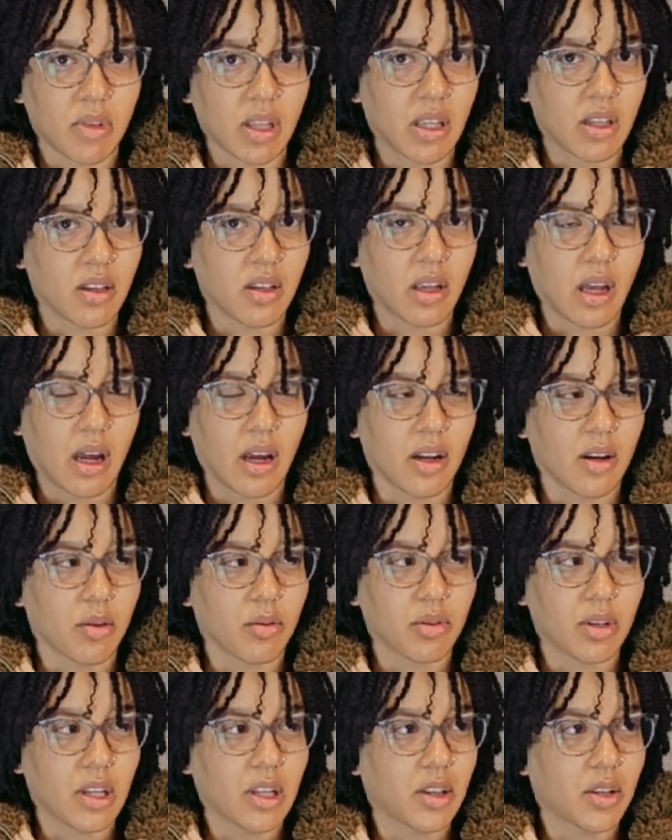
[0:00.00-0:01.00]
And I
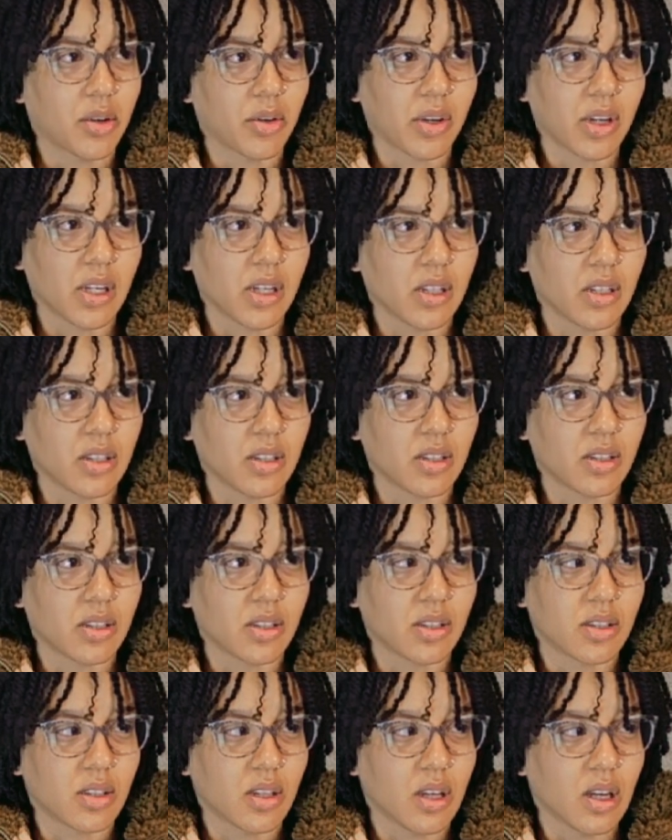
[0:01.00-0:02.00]
don't think there
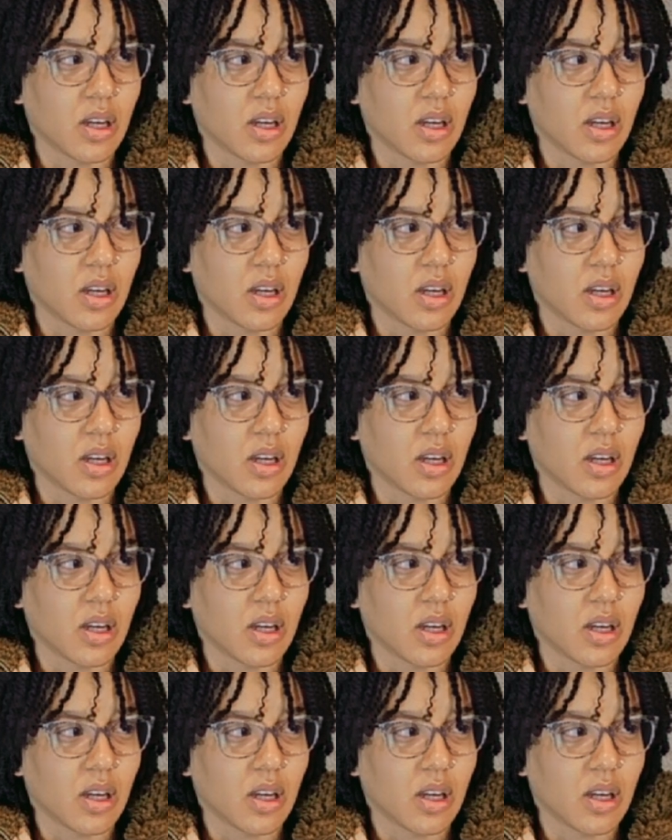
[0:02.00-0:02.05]
is.